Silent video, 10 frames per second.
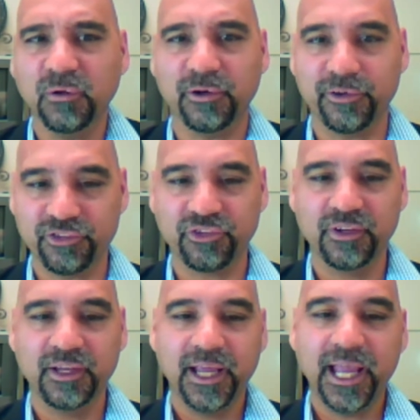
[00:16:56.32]
And then
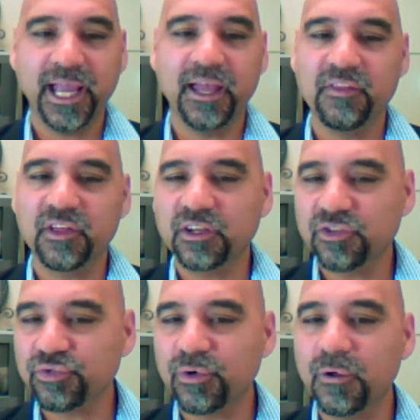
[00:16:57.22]
there'll be
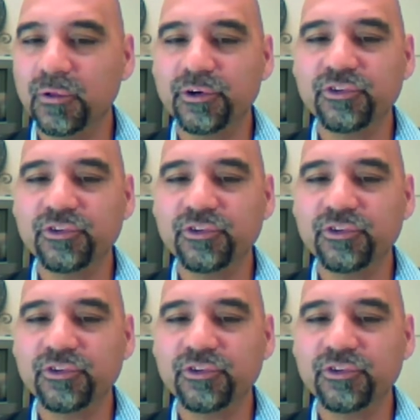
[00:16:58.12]
controllers